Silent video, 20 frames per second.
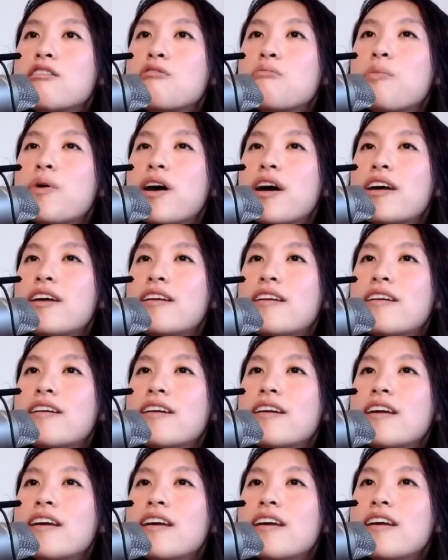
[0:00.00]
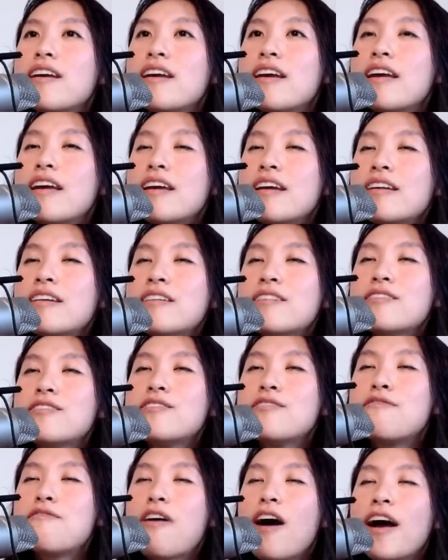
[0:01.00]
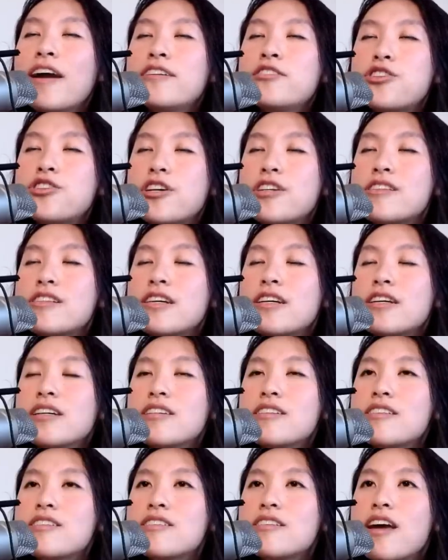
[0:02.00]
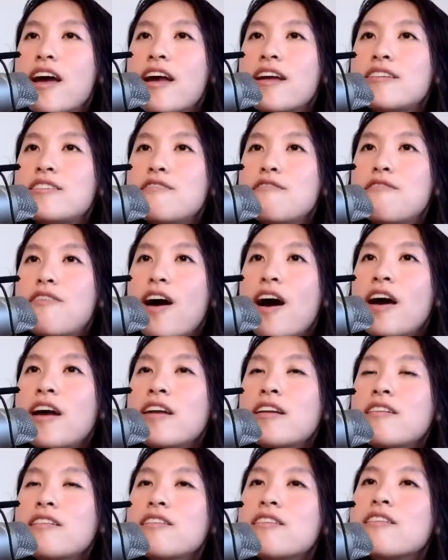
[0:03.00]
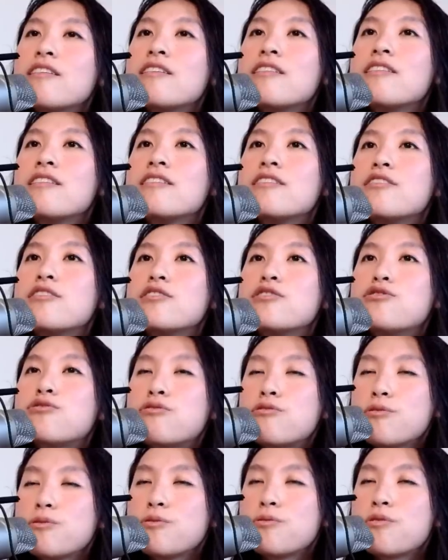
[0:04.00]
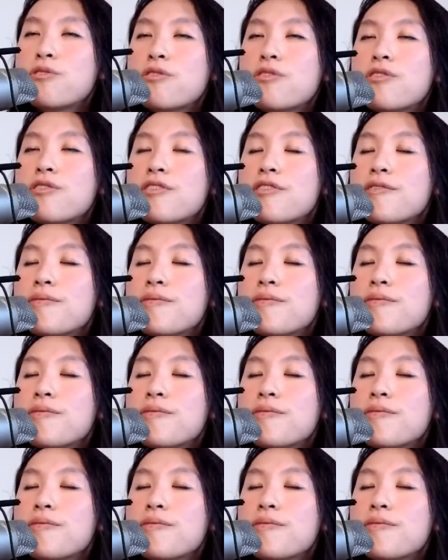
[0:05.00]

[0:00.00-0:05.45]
but in divine justice and divine truth